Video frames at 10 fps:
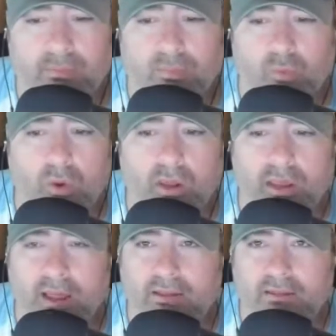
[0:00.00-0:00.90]

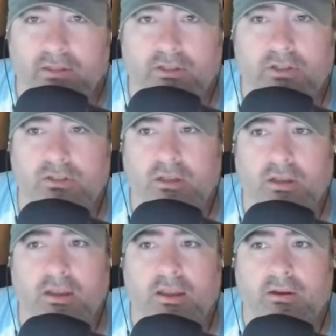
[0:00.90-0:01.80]
weekends is just
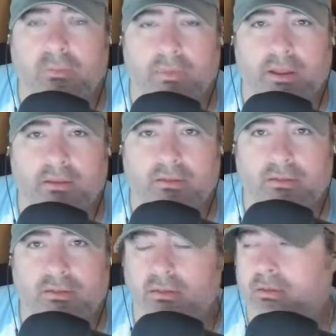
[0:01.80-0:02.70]
a hit or
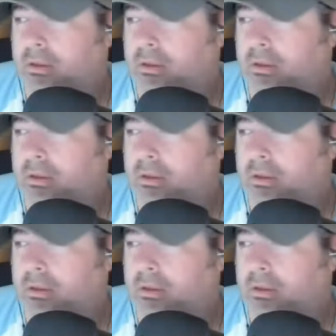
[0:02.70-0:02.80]
miss.